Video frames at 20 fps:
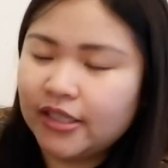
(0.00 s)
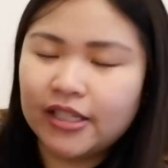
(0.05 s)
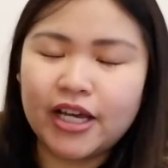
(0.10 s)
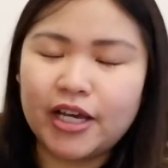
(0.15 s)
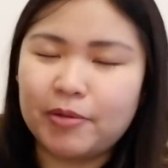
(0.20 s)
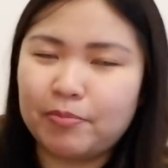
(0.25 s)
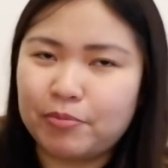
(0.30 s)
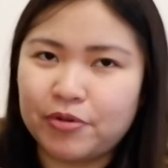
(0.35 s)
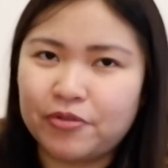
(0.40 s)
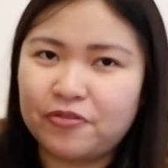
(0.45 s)

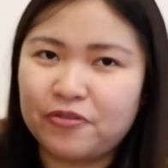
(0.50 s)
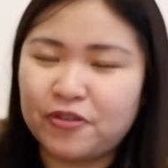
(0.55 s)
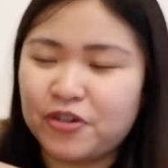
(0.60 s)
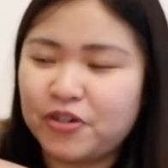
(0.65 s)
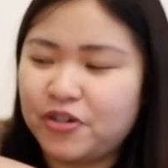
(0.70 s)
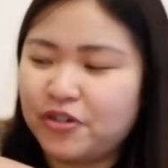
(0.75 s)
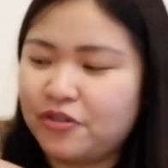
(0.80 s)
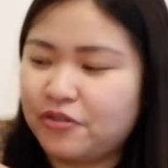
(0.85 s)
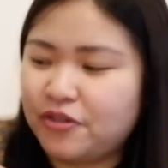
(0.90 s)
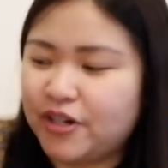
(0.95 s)
I
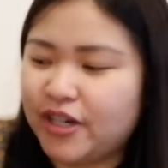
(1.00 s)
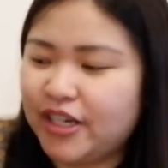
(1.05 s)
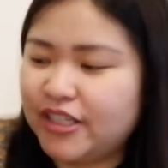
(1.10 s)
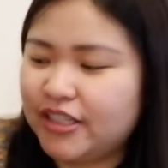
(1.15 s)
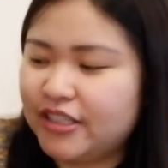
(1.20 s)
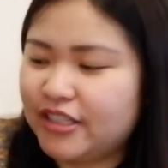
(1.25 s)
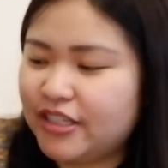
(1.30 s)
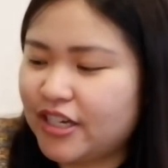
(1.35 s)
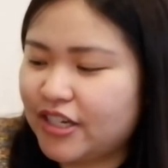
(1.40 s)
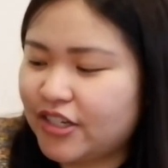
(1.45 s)
prefer the
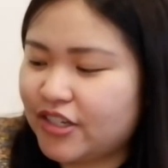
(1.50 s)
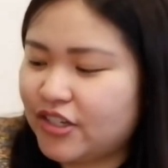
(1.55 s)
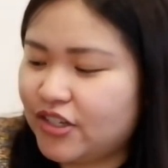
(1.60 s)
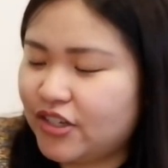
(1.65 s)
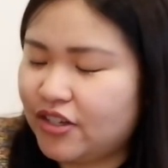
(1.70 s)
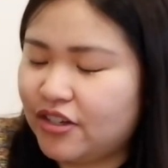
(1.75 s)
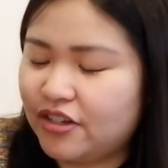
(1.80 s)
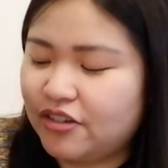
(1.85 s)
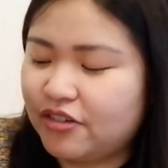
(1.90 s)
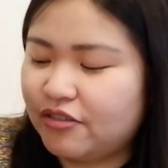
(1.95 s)
grain, tech,
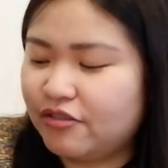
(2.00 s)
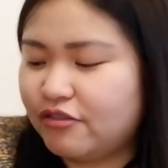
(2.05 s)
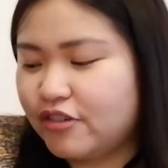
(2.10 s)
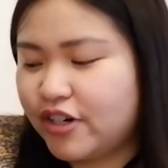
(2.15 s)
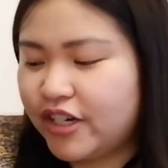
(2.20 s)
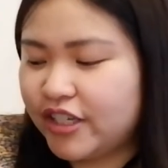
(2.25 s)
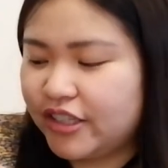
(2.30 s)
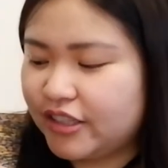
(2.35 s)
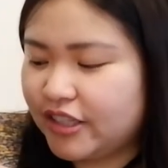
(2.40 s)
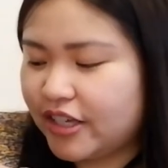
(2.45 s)
uh,
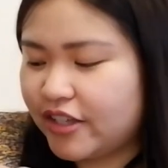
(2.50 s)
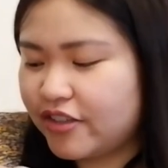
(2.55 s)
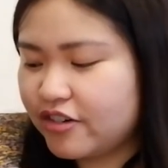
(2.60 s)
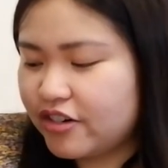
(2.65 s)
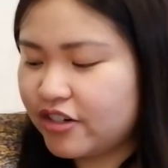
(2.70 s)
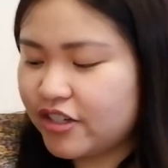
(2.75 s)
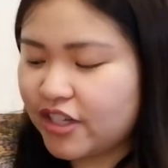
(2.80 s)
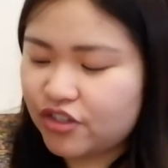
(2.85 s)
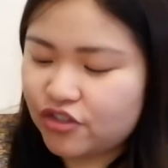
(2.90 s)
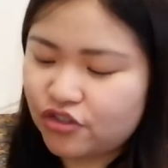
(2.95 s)
grain
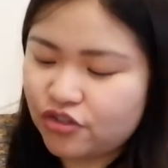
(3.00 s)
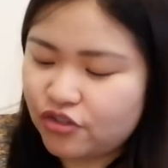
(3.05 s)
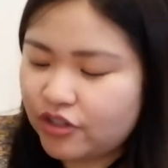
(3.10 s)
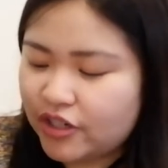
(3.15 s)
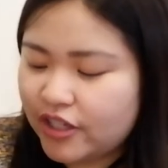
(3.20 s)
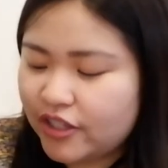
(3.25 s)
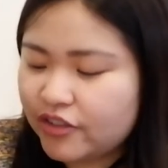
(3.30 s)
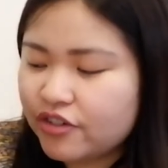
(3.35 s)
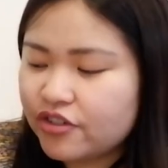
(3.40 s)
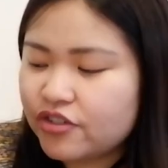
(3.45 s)
leather,
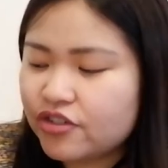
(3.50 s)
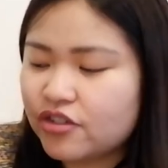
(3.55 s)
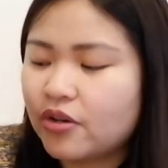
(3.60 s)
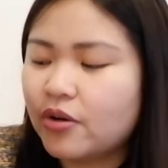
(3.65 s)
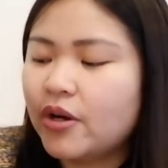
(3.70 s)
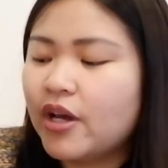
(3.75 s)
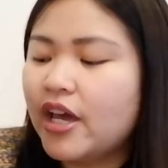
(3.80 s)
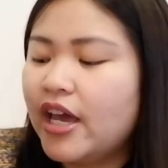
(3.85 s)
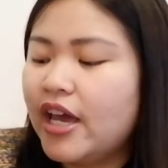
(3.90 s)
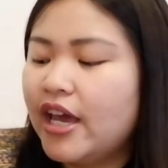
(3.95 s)
textured leather,
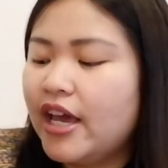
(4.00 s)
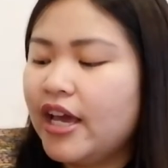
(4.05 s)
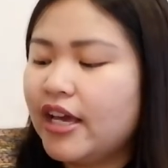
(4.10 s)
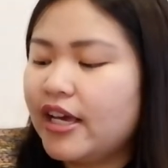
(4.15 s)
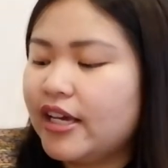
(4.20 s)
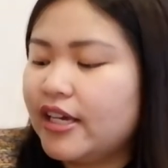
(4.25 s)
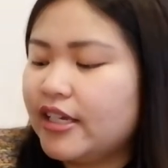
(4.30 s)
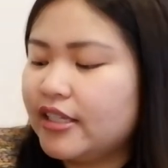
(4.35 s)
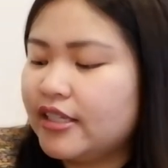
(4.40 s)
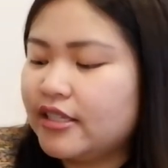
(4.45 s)
so
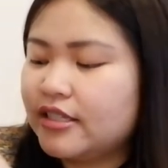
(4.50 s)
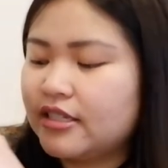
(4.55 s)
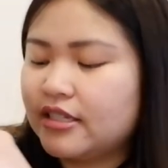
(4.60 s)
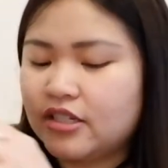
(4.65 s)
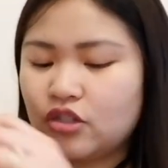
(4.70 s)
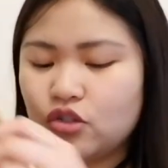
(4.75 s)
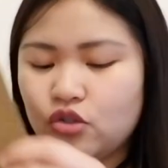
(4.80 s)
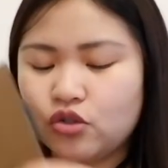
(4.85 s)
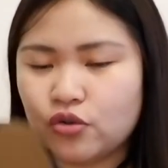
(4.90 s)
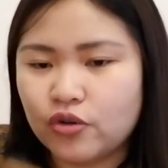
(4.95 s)

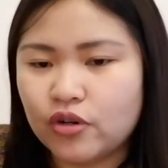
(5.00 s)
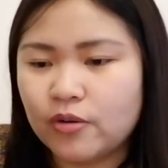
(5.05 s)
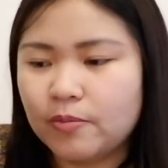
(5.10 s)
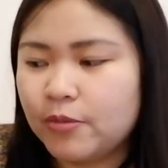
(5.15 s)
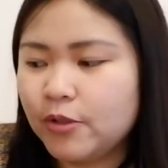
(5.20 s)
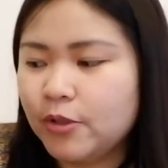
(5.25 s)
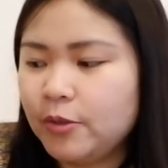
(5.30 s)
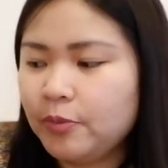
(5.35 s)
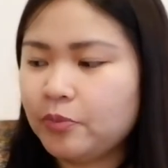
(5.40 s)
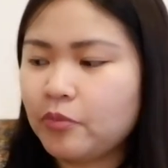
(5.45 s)
it's
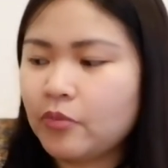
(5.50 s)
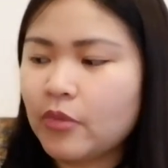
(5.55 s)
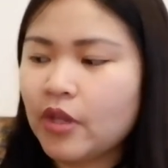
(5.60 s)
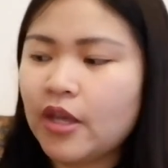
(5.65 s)
durable.